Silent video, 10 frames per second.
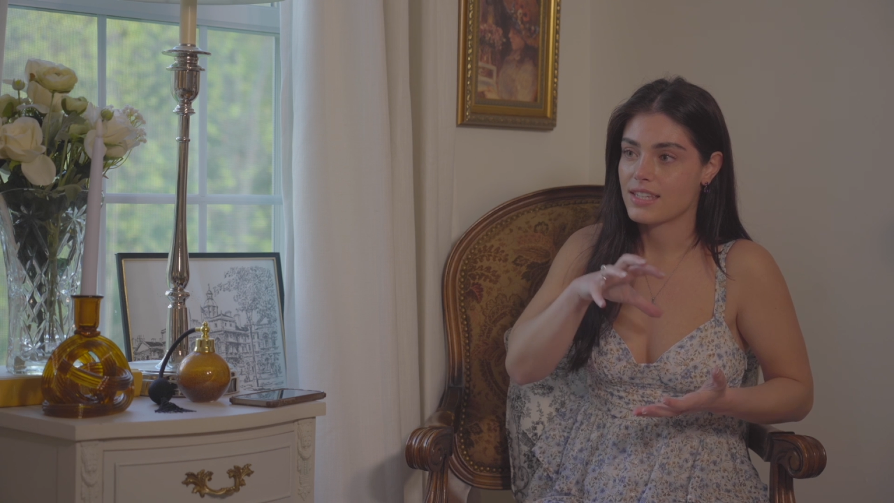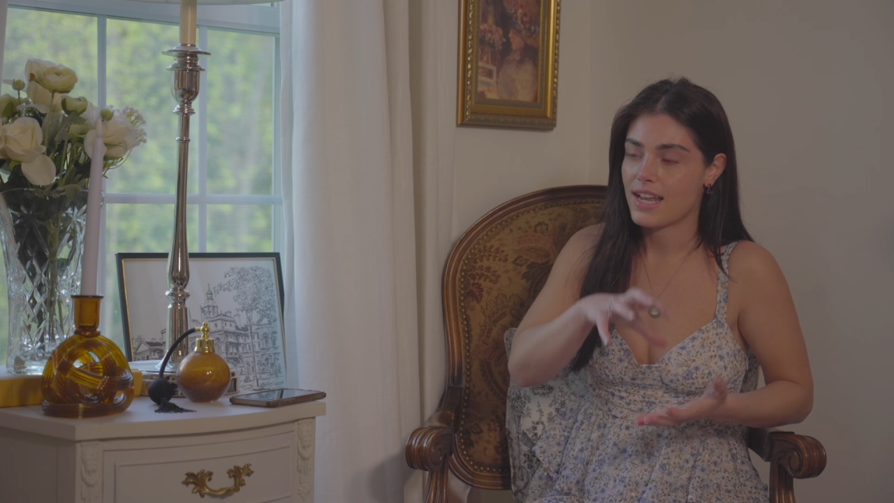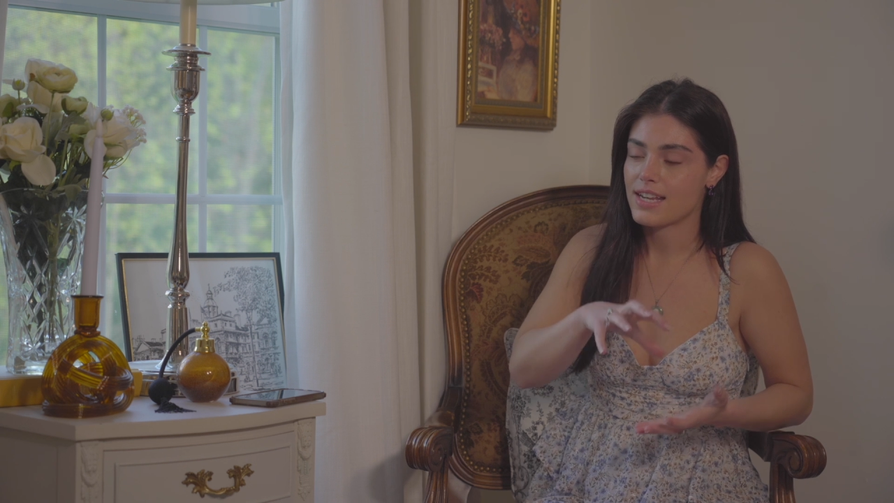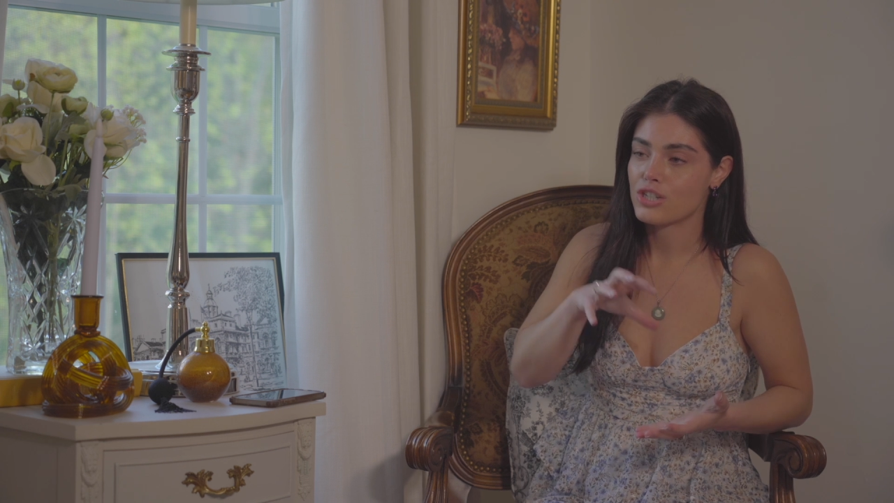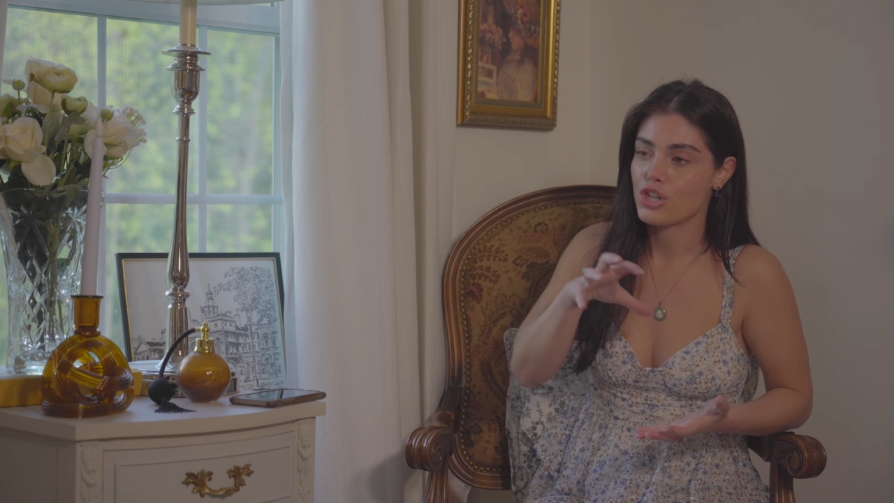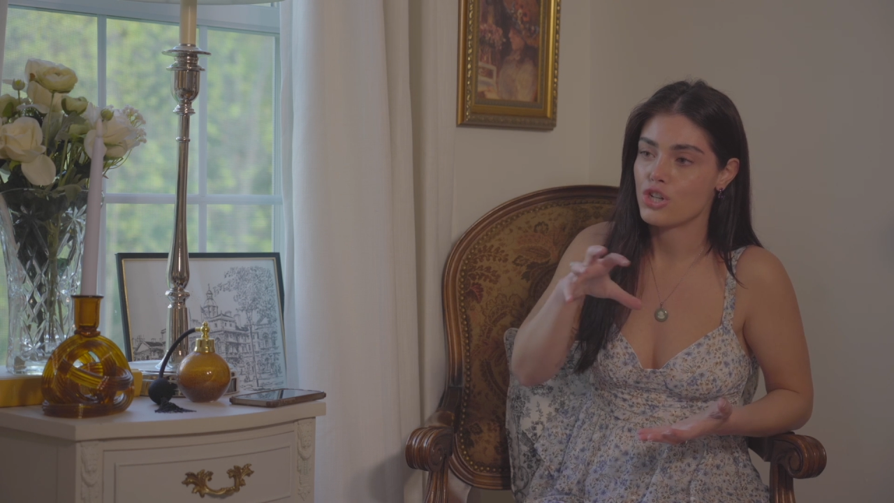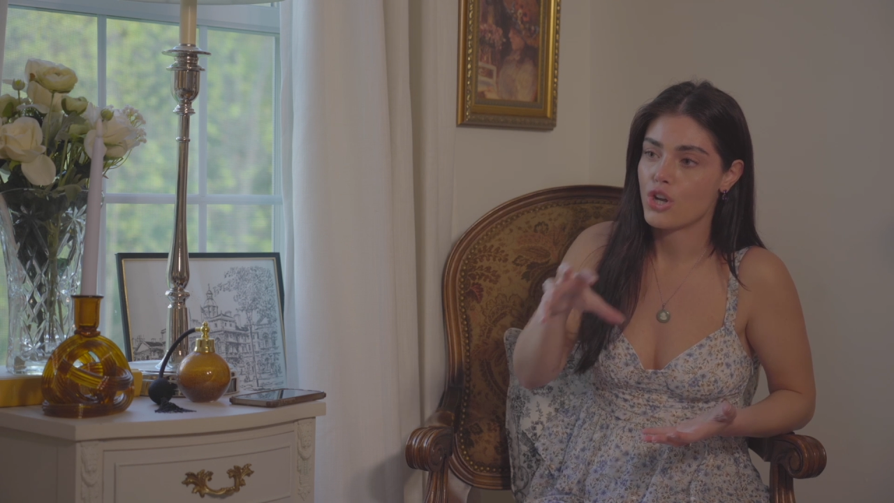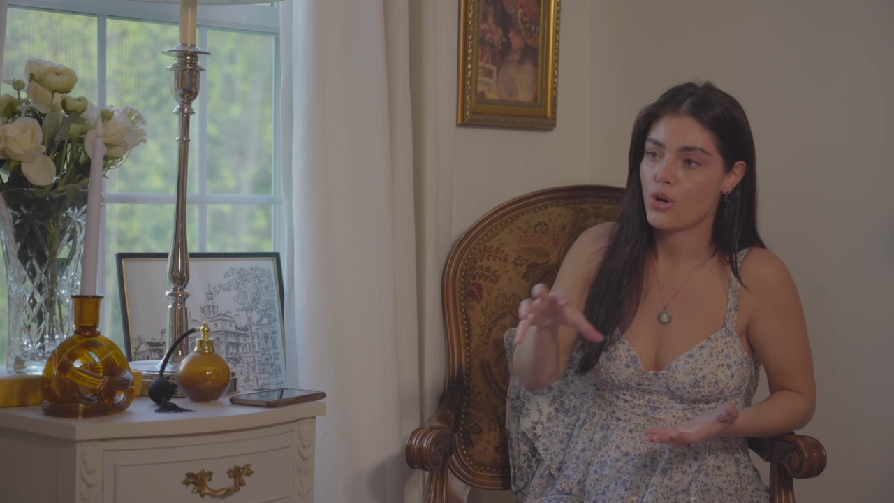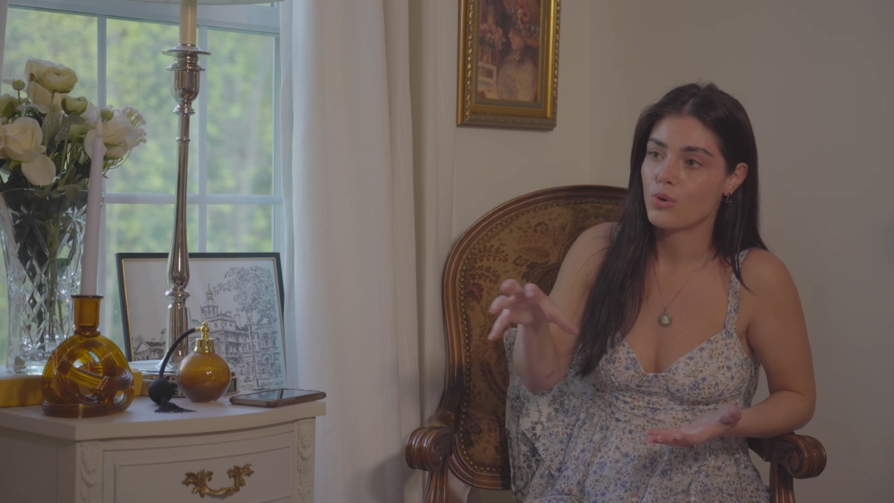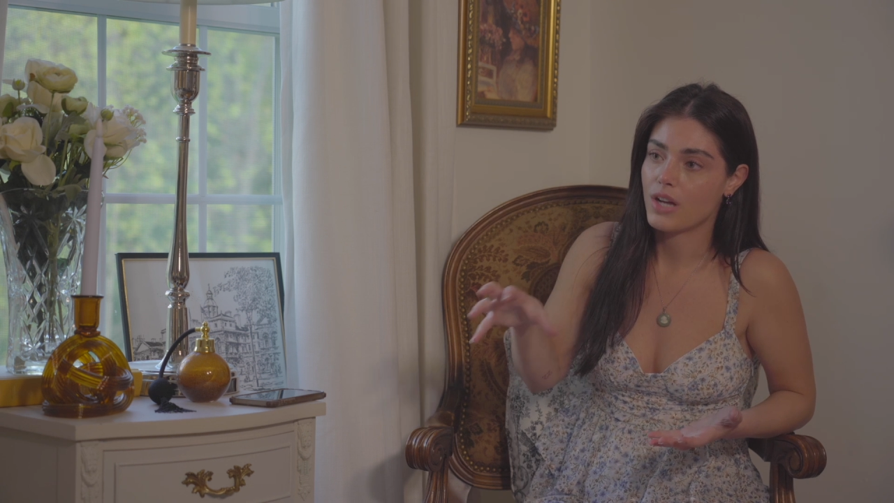getting to
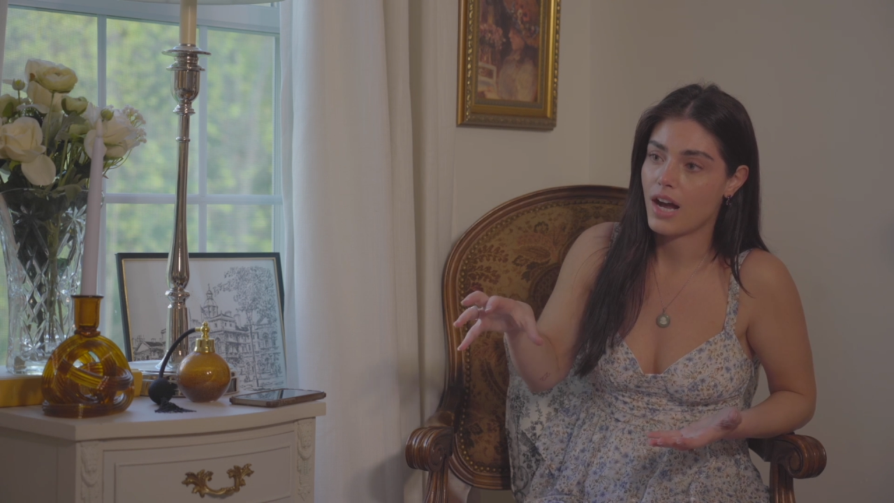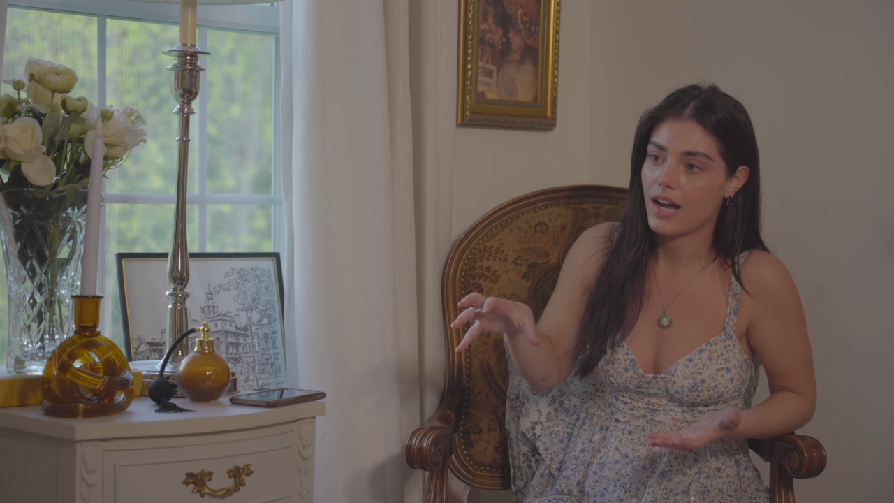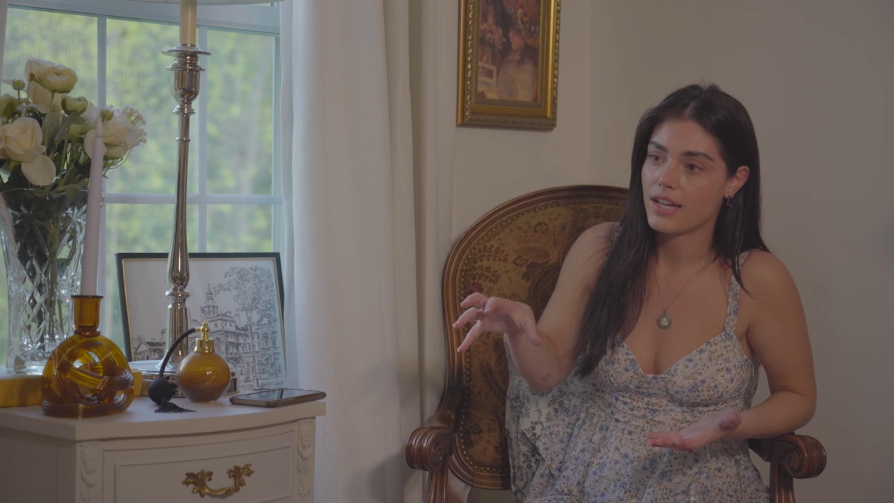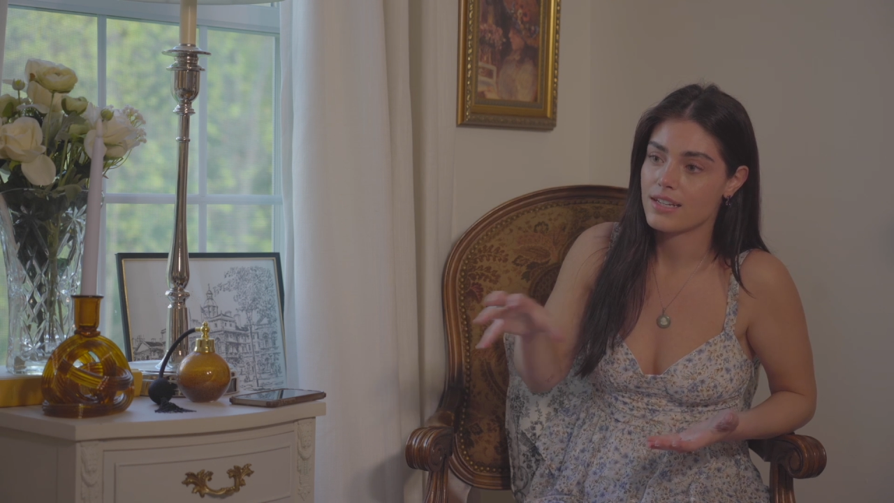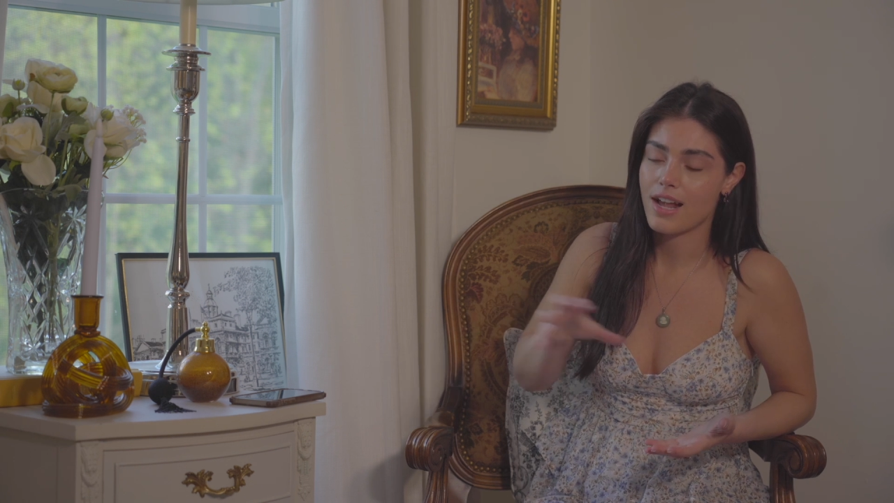know God,